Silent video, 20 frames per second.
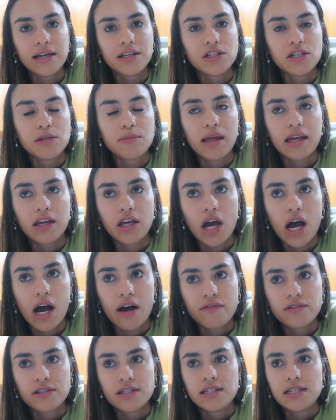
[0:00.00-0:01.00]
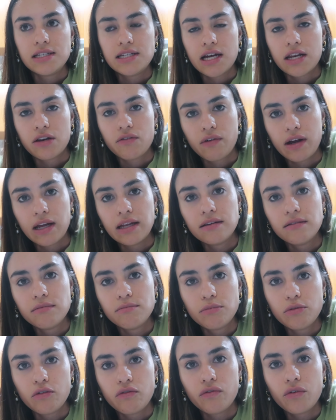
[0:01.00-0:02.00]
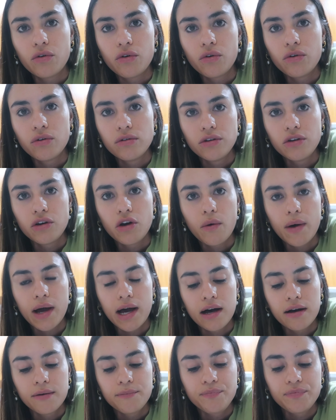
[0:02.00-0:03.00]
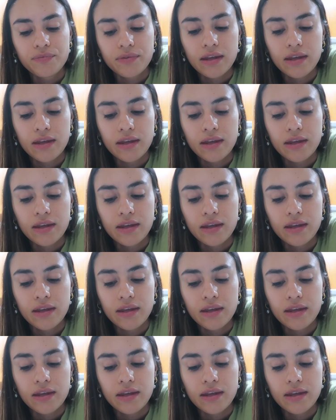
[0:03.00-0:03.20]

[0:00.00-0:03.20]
and she'd be like, you have to sit down and read before you go out.